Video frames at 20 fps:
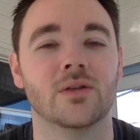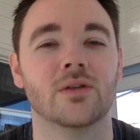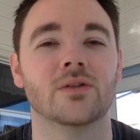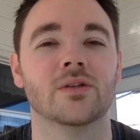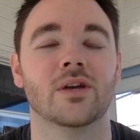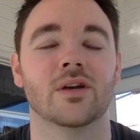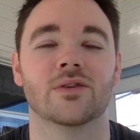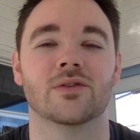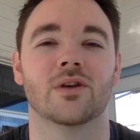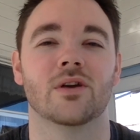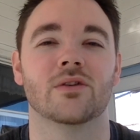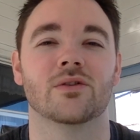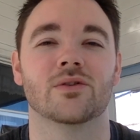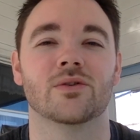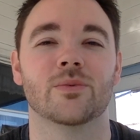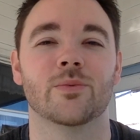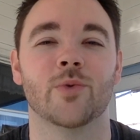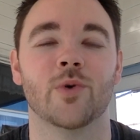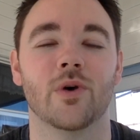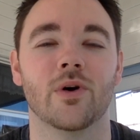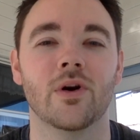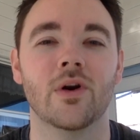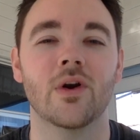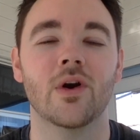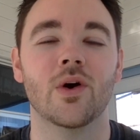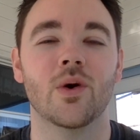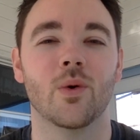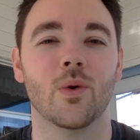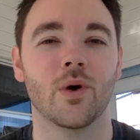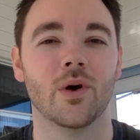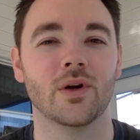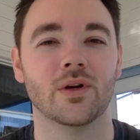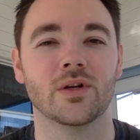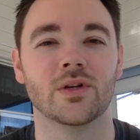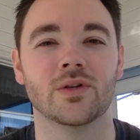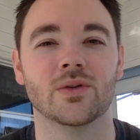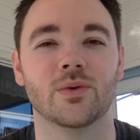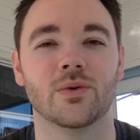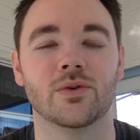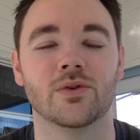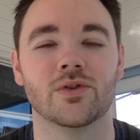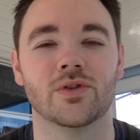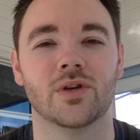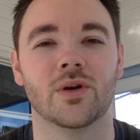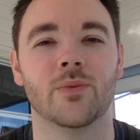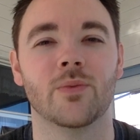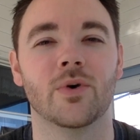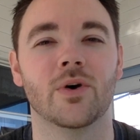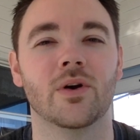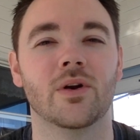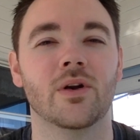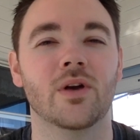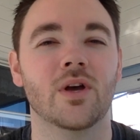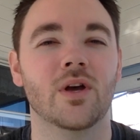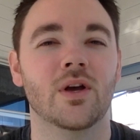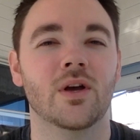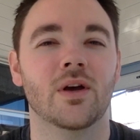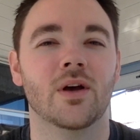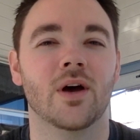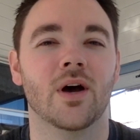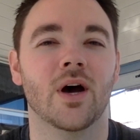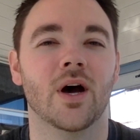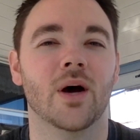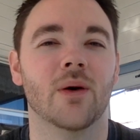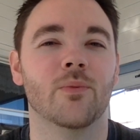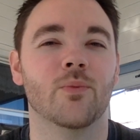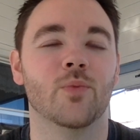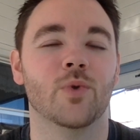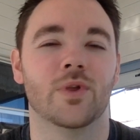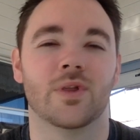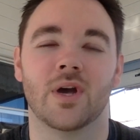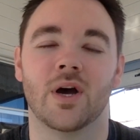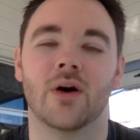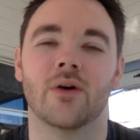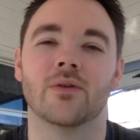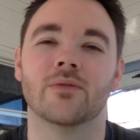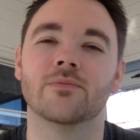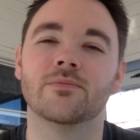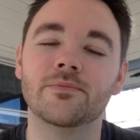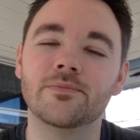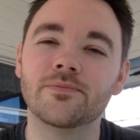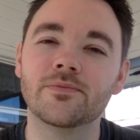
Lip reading: These exercises are more oriented towards someone without